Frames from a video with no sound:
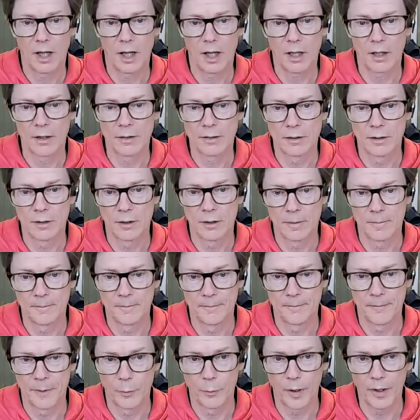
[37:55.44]
And
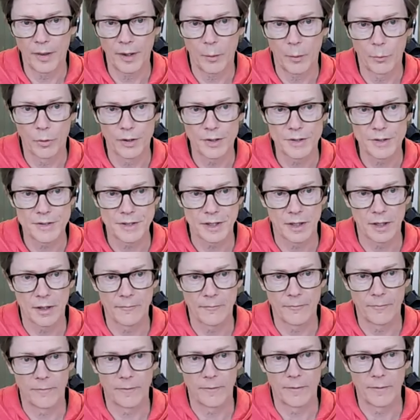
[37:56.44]
um, the way that works,
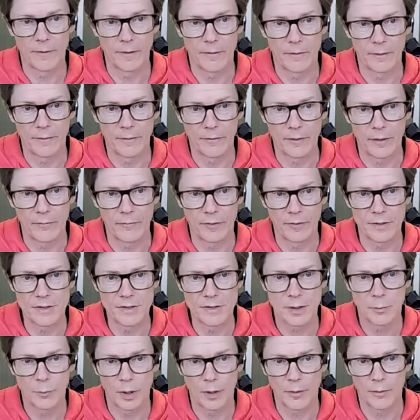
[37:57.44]
uh, it, it,
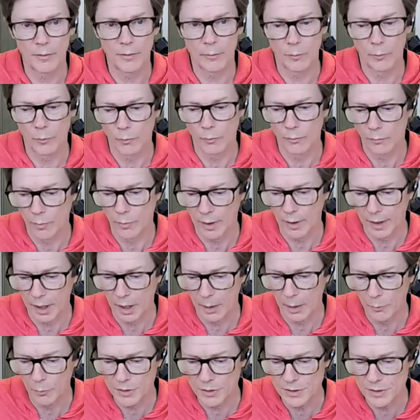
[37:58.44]
fits in what, what
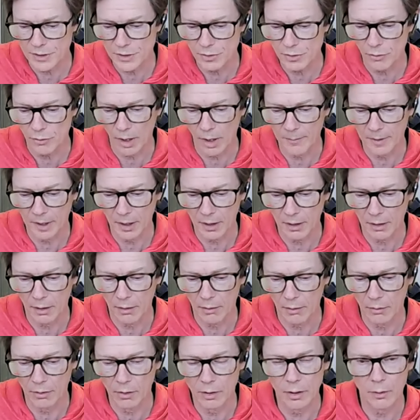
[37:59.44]
Kim was describing
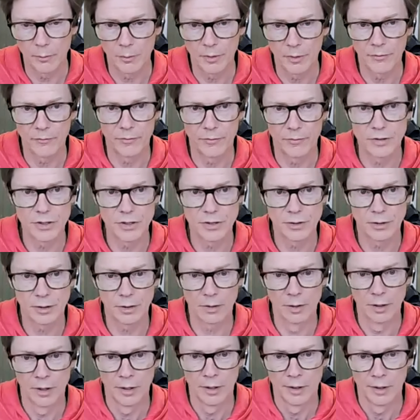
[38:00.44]
uh, earlier with first
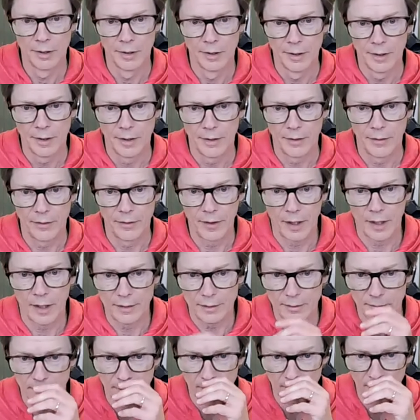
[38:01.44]
year,
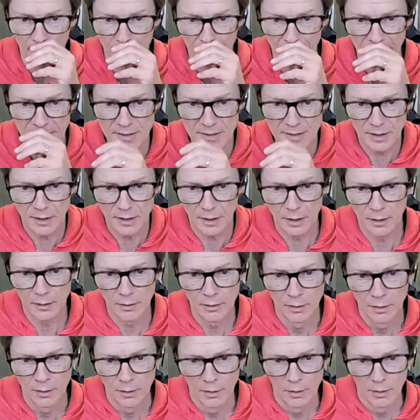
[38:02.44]
that um,
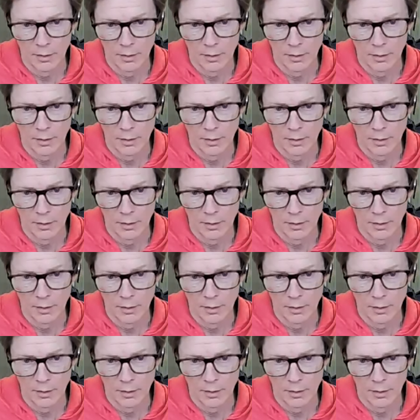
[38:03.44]
basically